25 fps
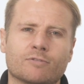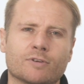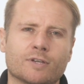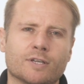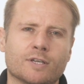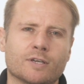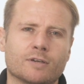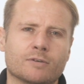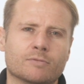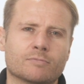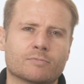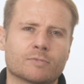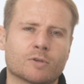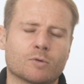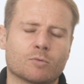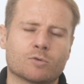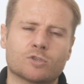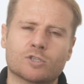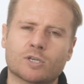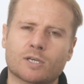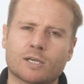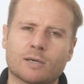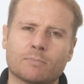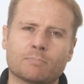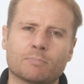video
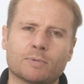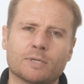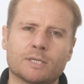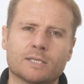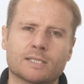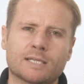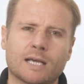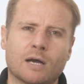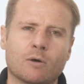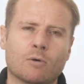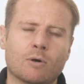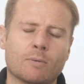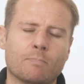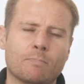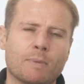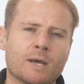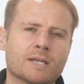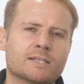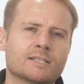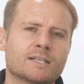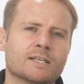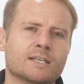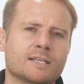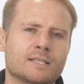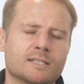which accompanies our
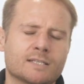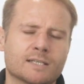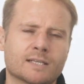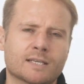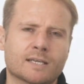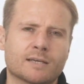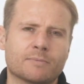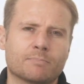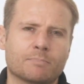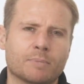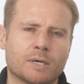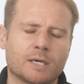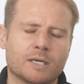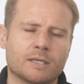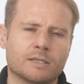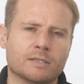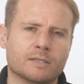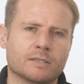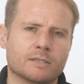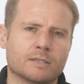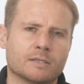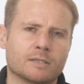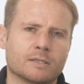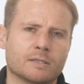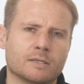Better Heating campaign.
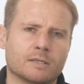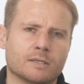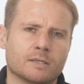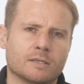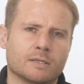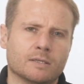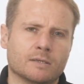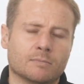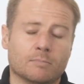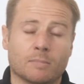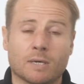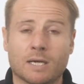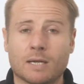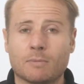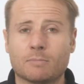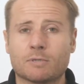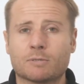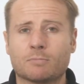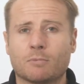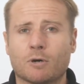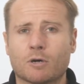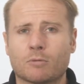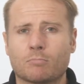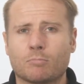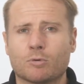My name is
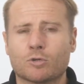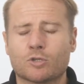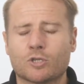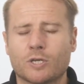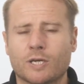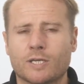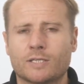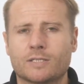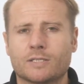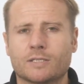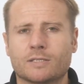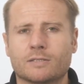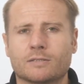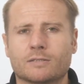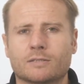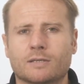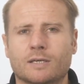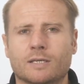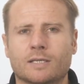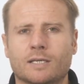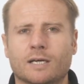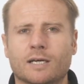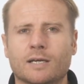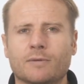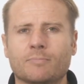Mark Boccetti
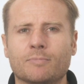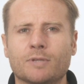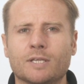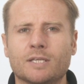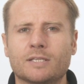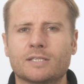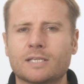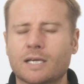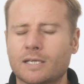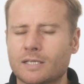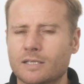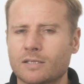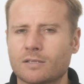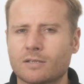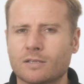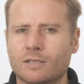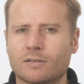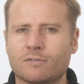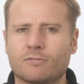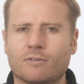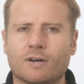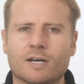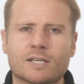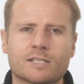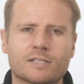and I am the Technical
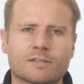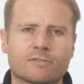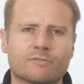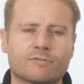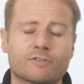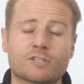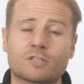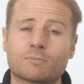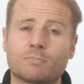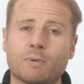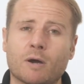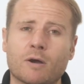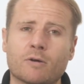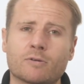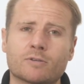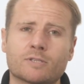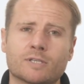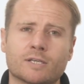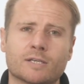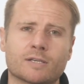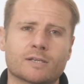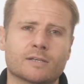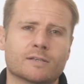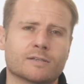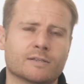Advisor for
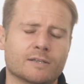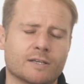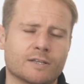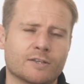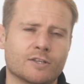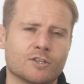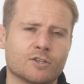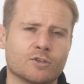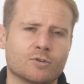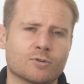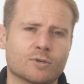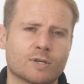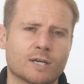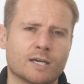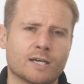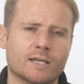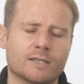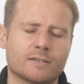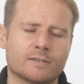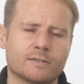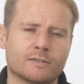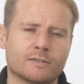Spirotech in the UK.